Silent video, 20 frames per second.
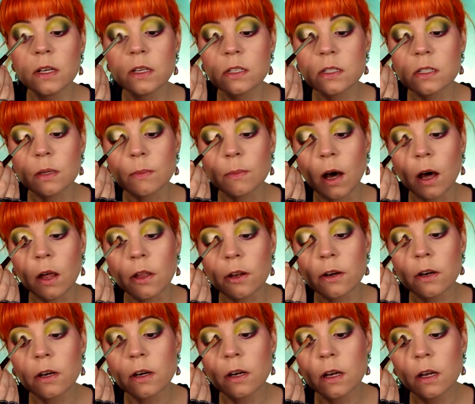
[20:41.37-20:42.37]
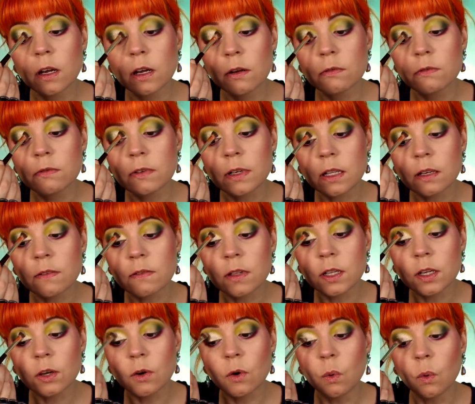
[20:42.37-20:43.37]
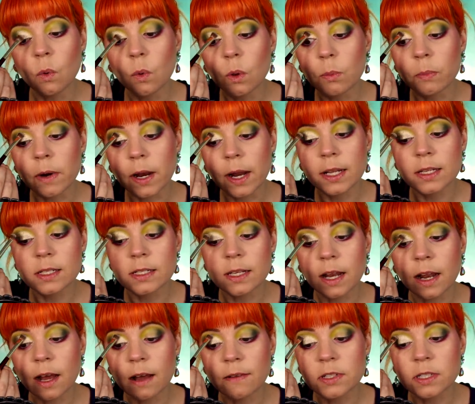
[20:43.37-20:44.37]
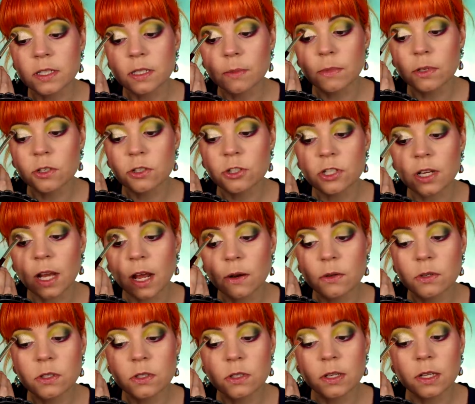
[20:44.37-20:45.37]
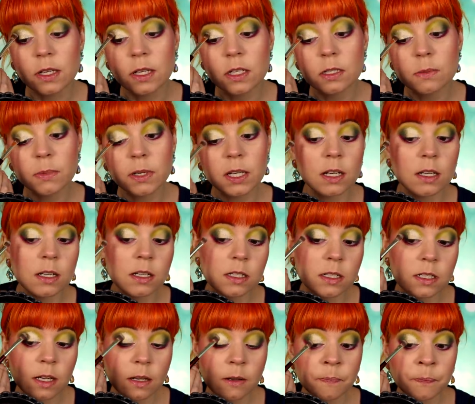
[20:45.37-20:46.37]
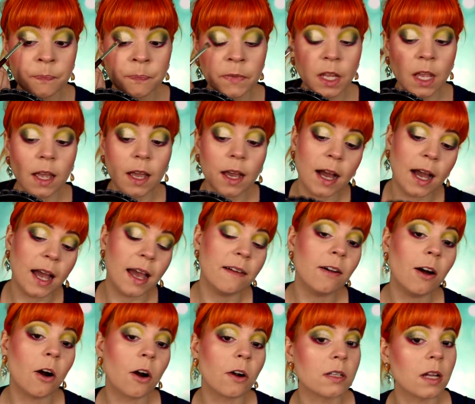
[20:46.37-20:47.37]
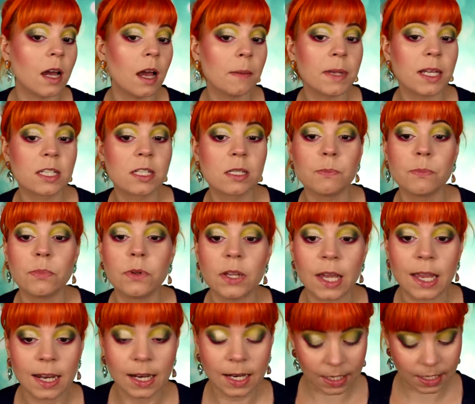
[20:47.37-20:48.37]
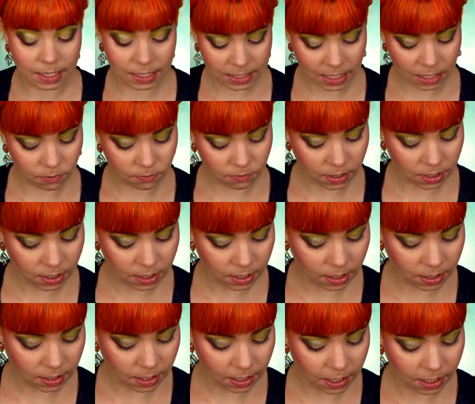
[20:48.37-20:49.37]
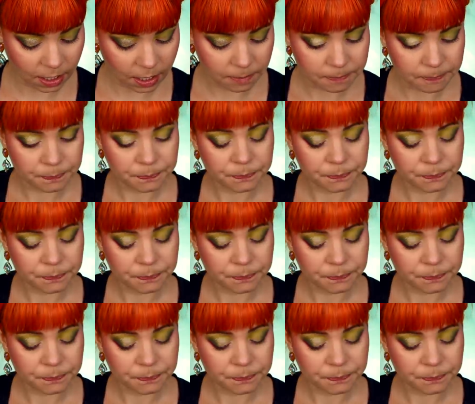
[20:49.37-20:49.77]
some other really, really cool brands that have similar shadows to this, because I have a hard time explaining this and really like